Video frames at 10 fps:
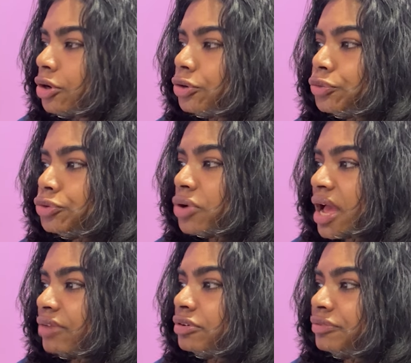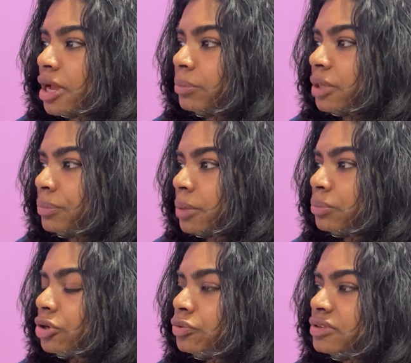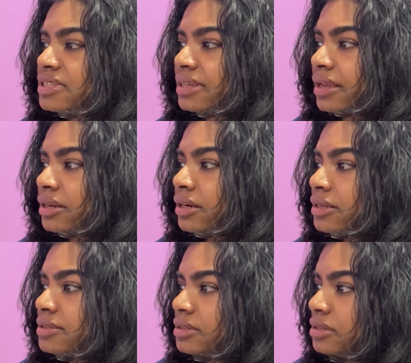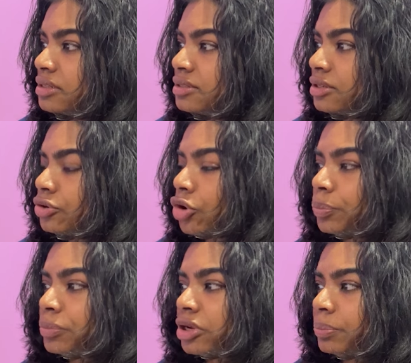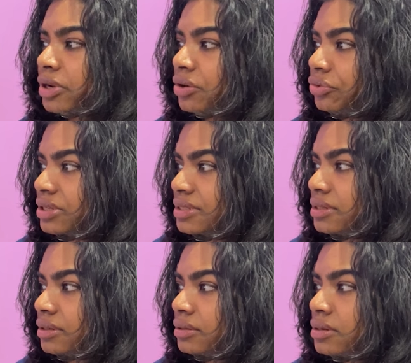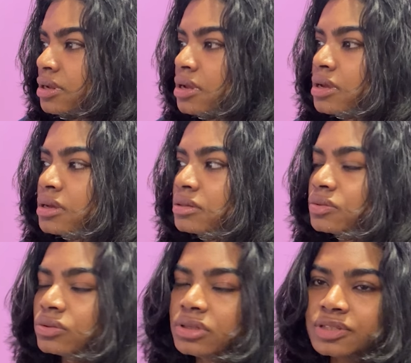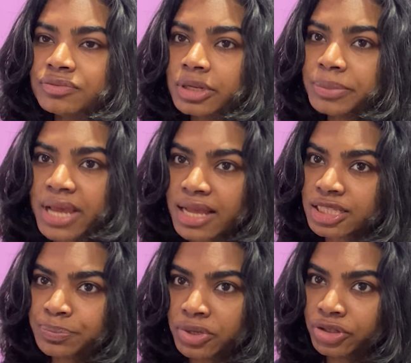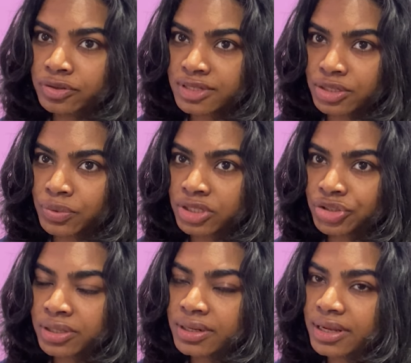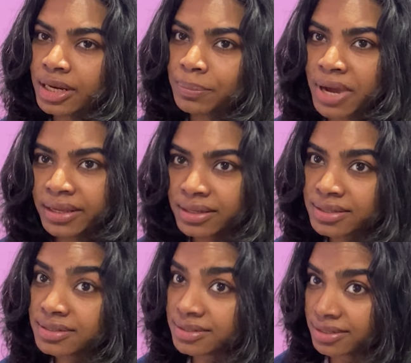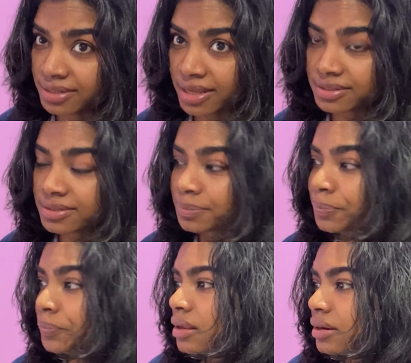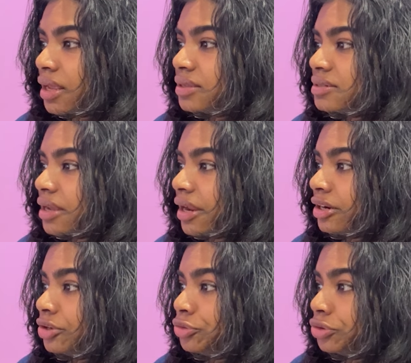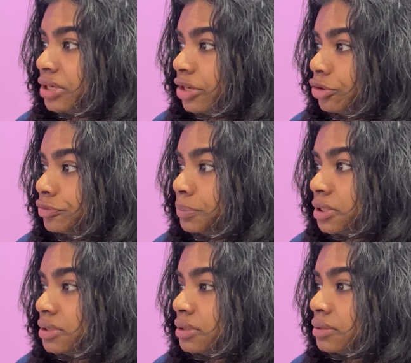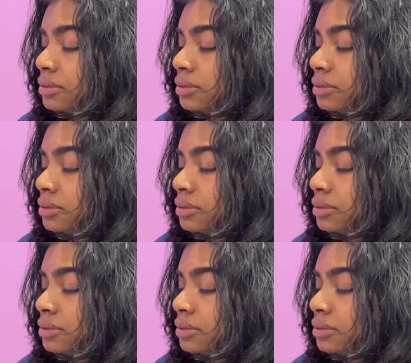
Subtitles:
Do you have a family member who is a Canadian citizen or permanent resident? So this will be as per your situation. In my case, it's a yes. Next, enter your date of birth.